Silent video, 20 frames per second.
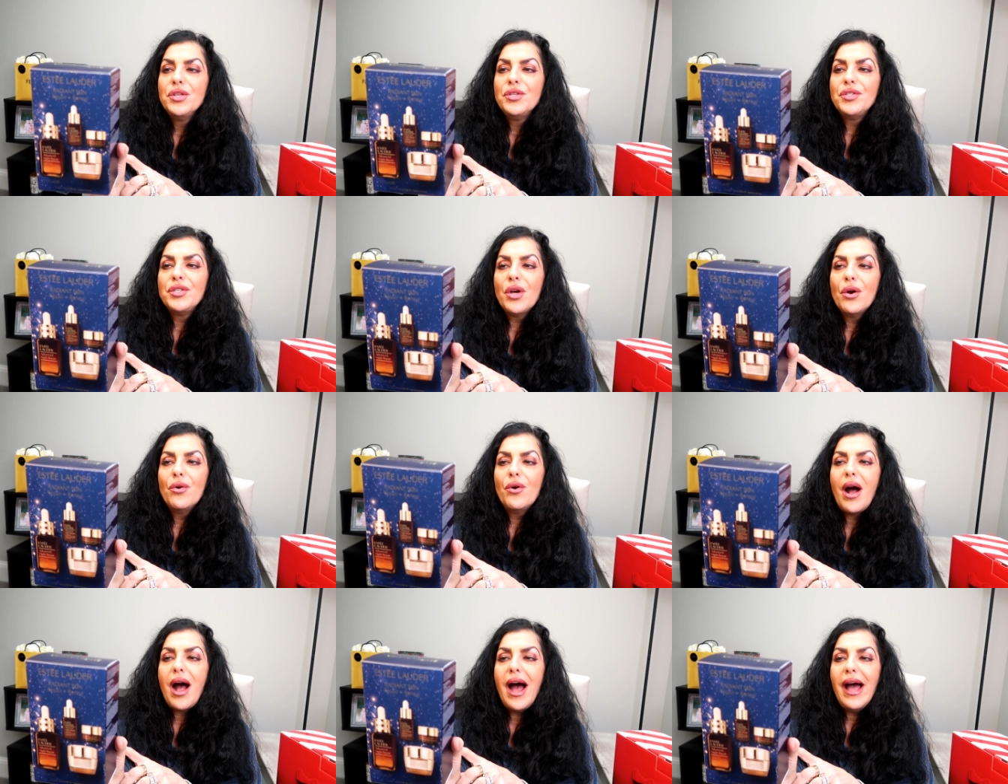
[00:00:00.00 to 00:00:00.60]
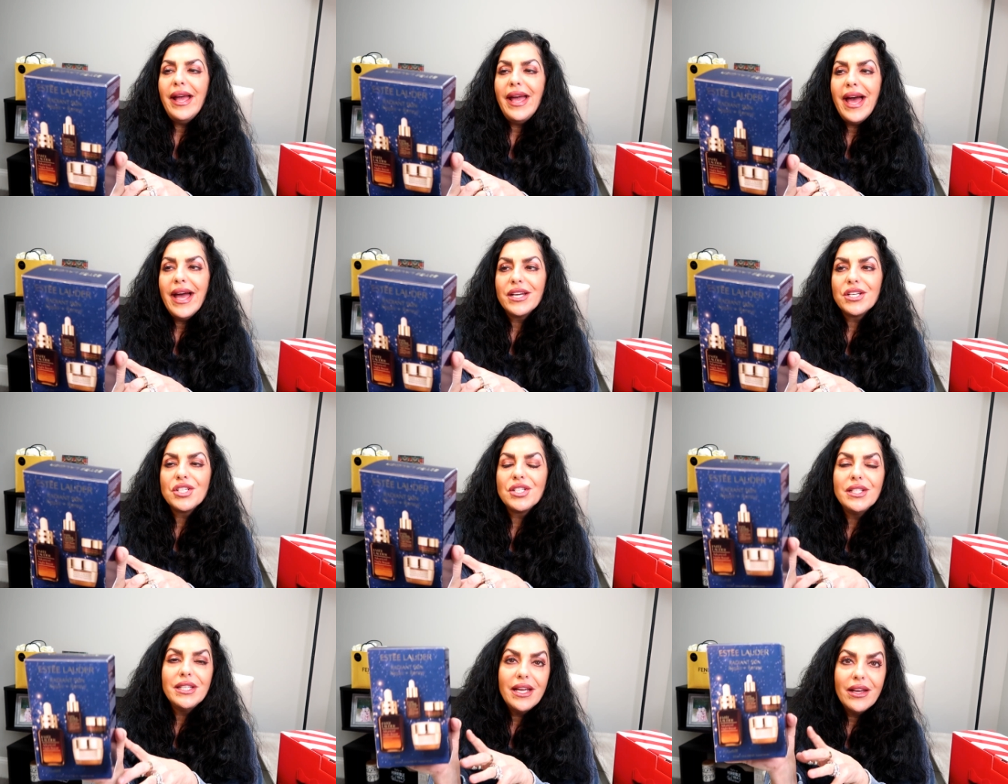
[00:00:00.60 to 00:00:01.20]
So I
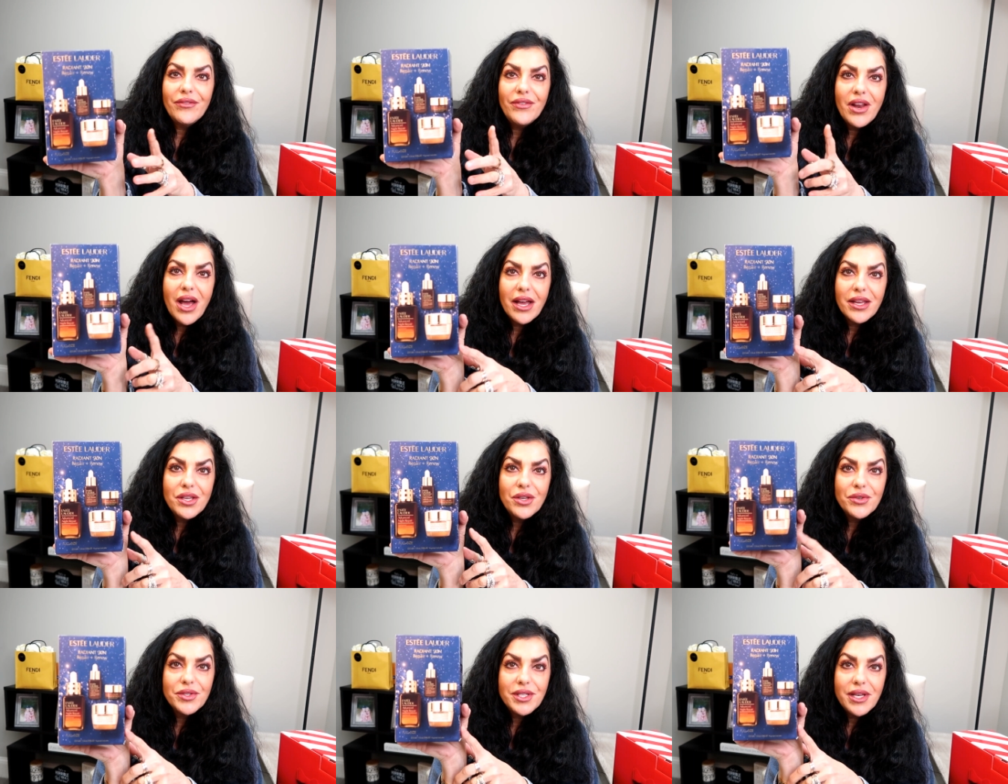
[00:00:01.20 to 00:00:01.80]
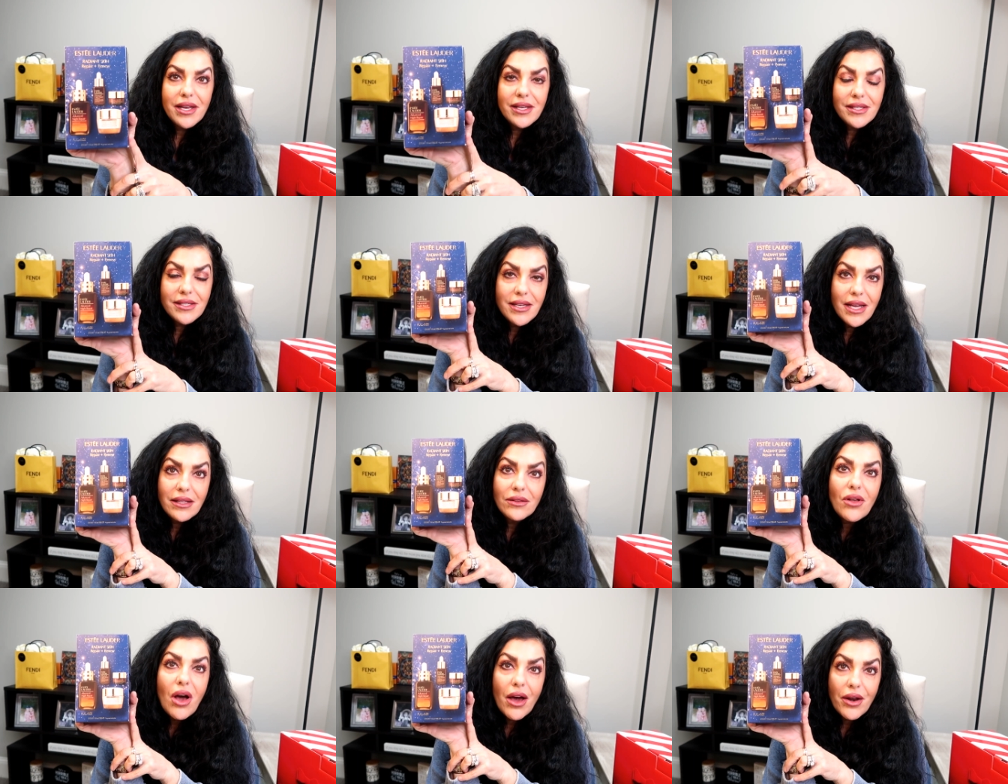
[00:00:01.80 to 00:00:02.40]
actually have not used
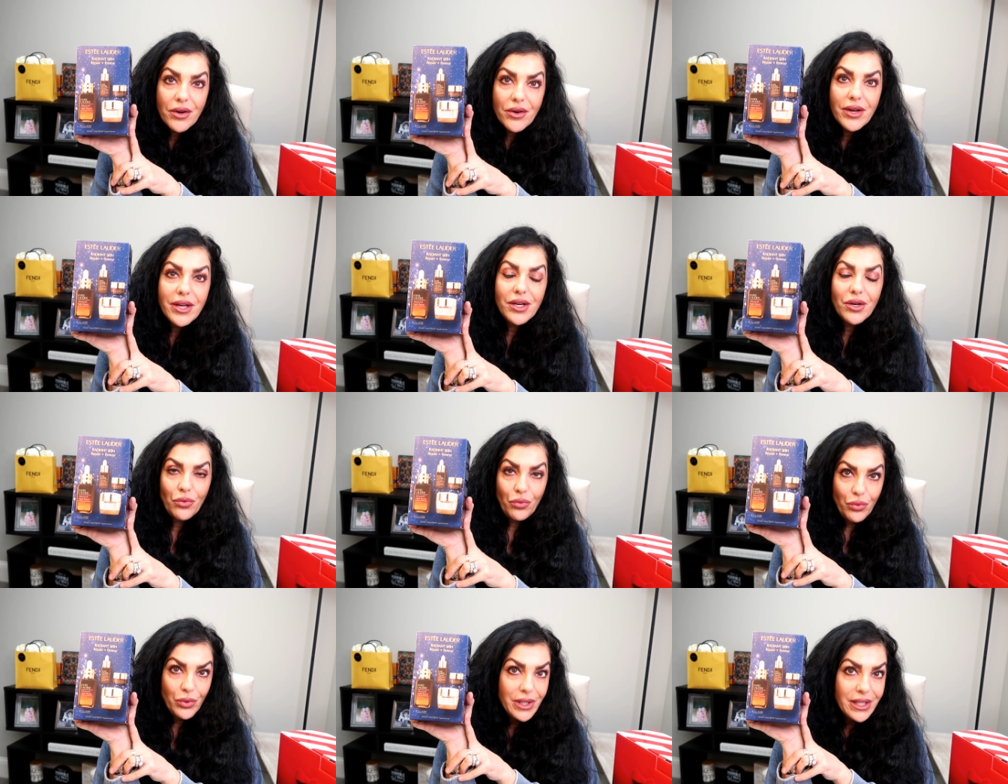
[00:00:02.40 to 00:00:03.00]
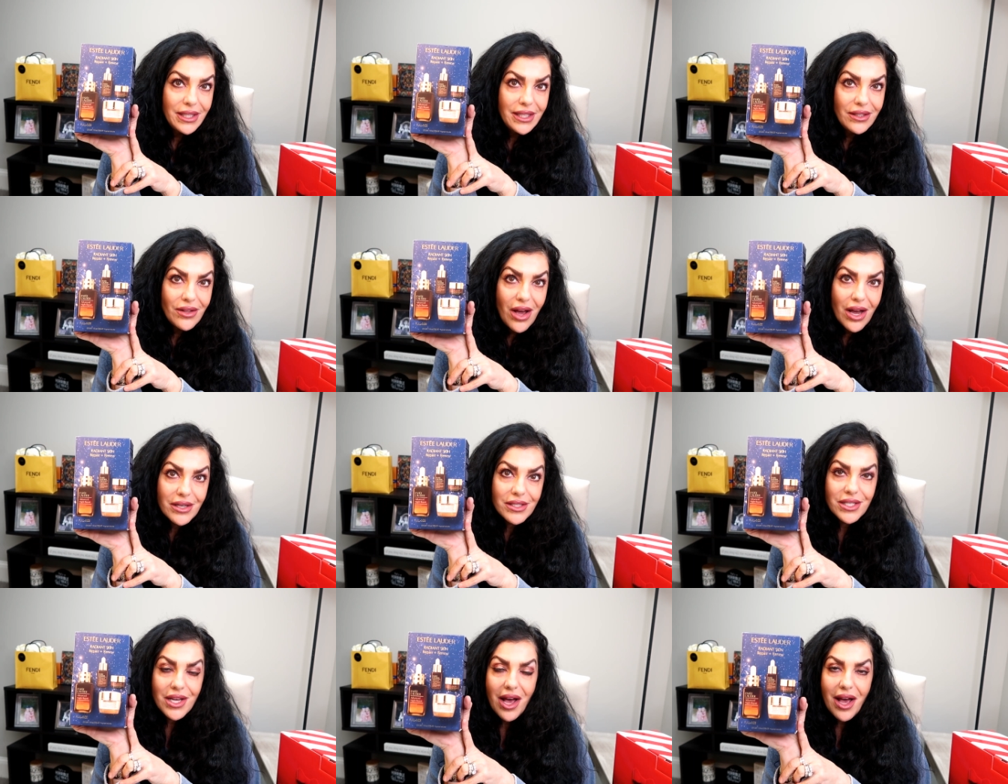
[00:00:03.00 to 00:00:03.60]
Estee Lauder in a really
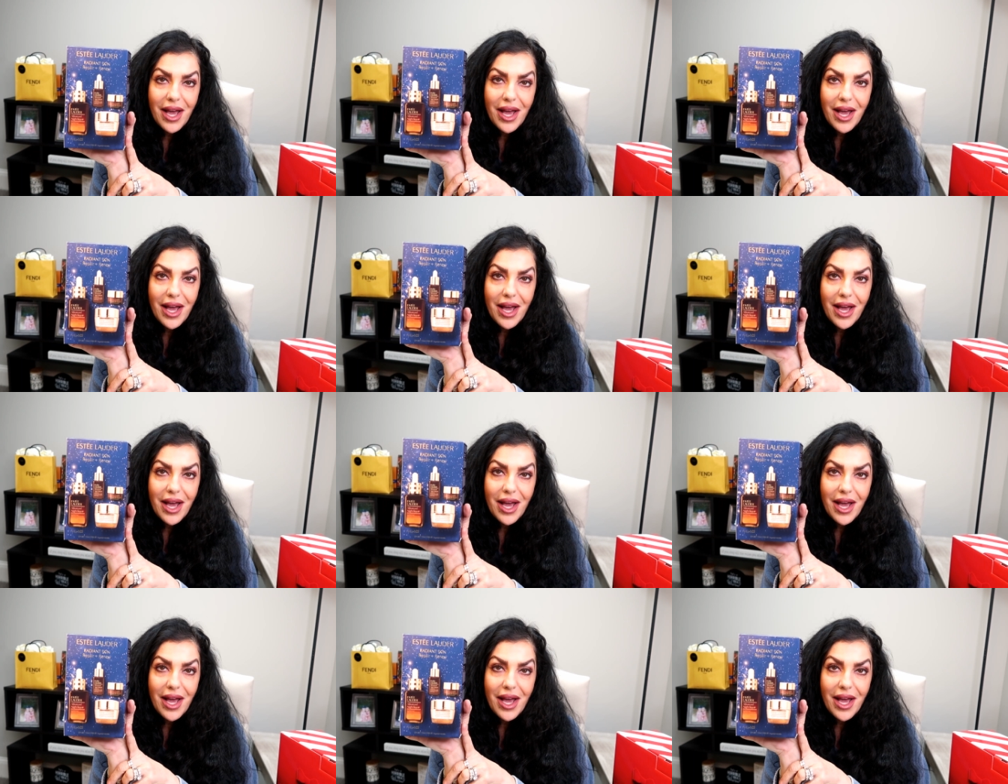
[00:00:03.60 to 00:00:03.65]
long